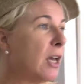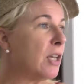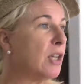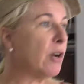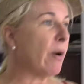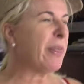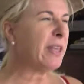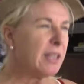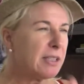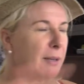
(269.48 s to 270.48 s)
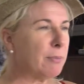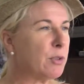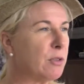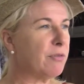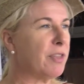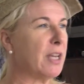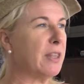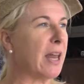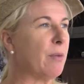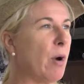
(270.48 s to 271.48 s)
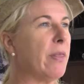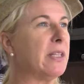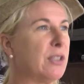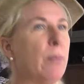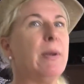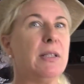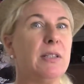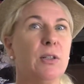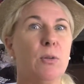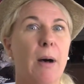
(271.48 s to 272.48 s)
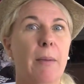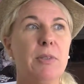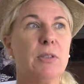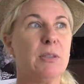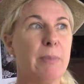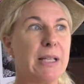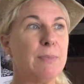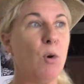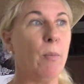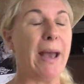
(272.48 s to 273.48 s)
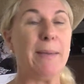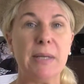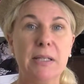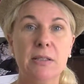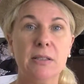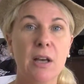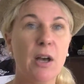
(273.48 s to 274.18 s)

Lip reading: you know, I think there's some sort of thing in that why there's so many single mums, because it makes more babies